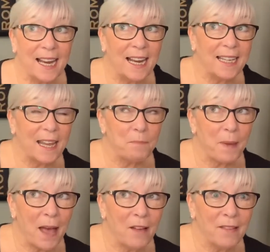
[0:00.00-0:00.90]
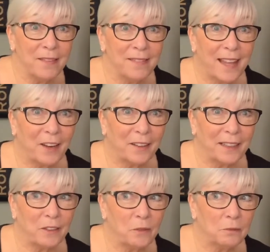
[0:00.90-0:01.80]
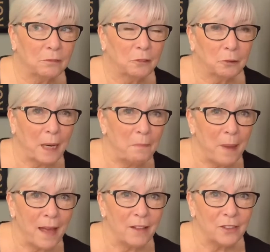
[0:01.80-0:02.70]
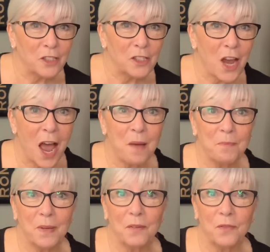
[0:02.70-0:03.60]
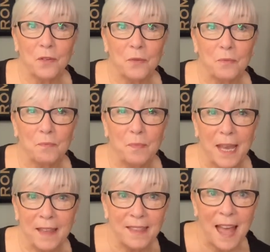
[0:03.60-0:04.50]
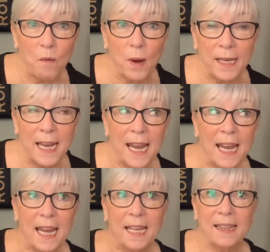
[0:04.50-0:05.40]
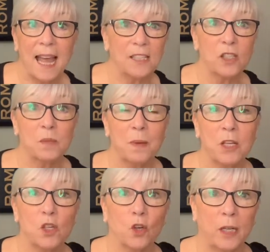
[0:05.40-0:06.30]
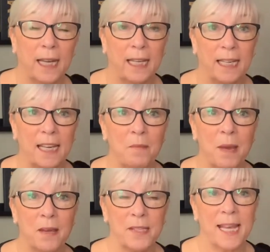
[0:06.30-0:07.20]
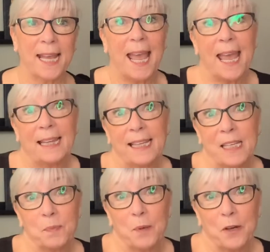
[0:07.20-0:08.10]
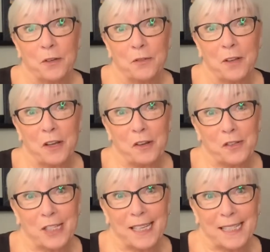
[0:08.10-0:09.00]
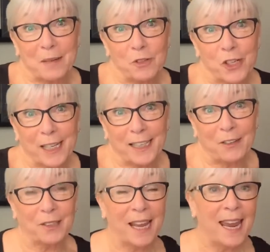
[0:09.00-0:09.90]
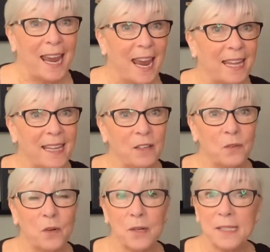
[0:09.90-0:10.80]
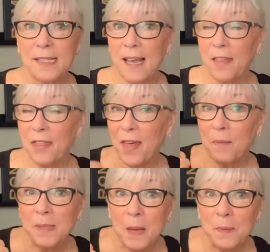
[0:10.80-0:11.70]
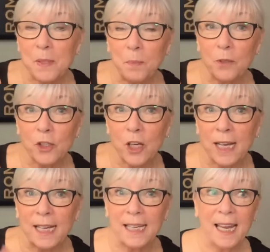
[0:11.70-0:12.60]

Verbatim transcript: that bell, that little gray bell on the top, if you hit that one, that just means you're going to get an email saying, hey, ladies put out a new video. Would you like to come and check it out? And then, of course, a thumbs up is appreciated